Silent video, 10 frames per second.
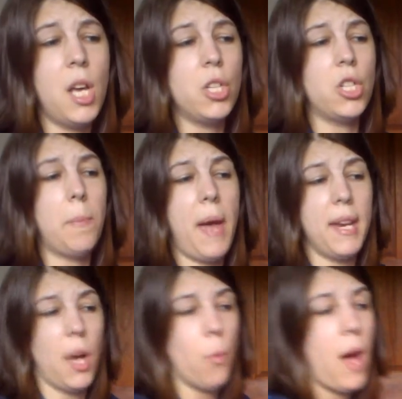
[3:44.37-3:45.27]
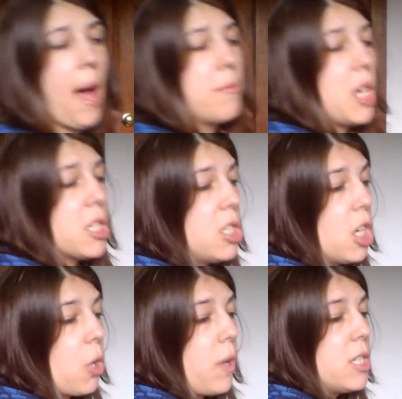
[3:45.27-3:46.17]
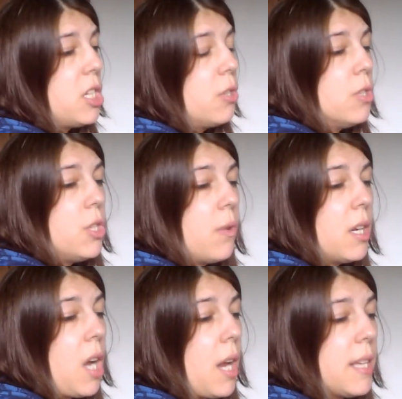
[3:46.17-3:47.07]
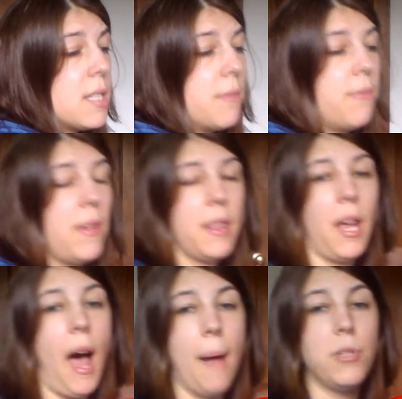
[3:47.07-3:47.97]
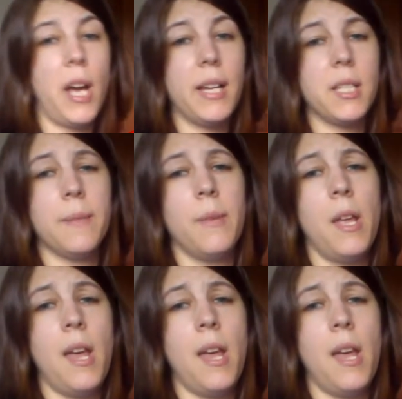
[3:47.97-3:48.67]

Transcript: So depending on what objects you're going to use, you can cut it to fit the objects.